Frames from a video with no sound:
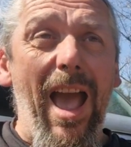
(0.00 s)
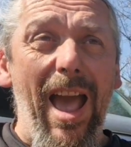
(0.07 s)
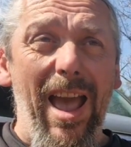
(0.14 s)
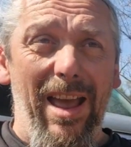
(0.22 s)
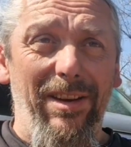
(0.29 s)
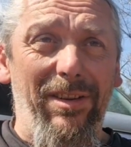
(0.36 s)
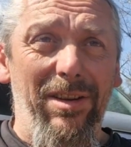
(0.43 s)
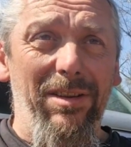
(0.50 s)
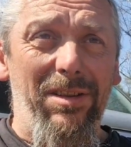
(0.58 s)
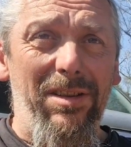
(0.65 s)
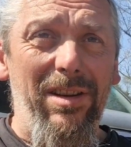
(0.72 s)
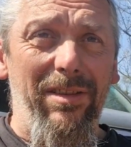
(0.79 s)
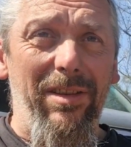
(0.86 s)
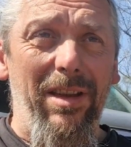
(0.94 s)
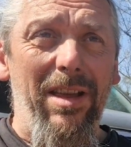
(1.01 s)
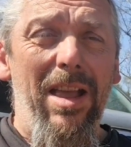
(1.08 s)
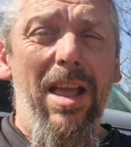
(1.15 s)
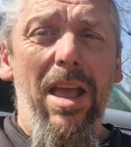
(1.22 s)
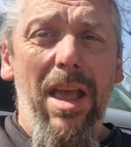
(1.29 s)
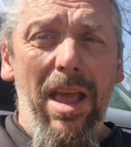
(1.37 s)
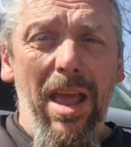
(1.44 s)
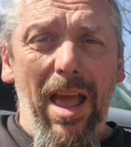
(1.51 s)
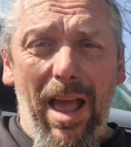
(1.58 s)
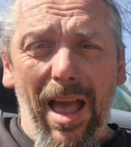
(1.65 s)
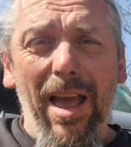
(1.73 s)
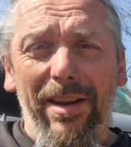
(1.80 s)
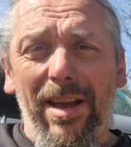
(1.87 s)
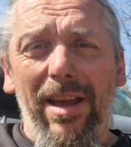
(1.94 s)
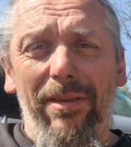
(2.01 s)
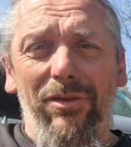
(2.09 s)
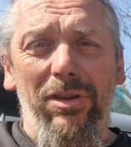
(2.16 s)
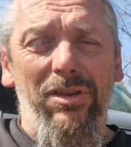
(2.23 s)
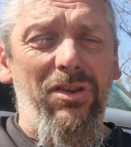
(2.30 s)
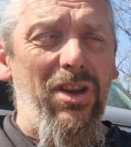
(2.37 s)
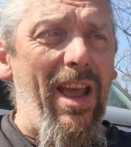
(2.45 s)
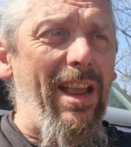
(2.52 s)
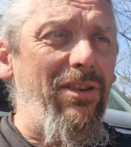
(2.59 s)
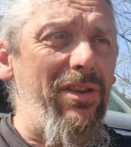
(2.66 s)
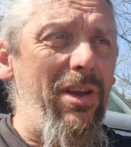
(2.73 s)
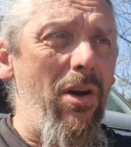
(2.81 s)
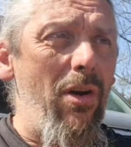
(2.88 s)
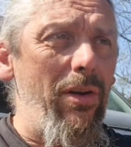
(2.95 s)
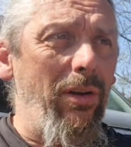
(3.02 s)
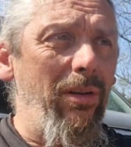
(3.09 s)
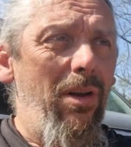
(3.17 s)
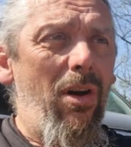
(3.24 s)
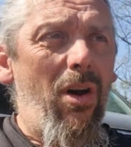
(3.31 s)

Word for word: And consider that had I have just changed the oil,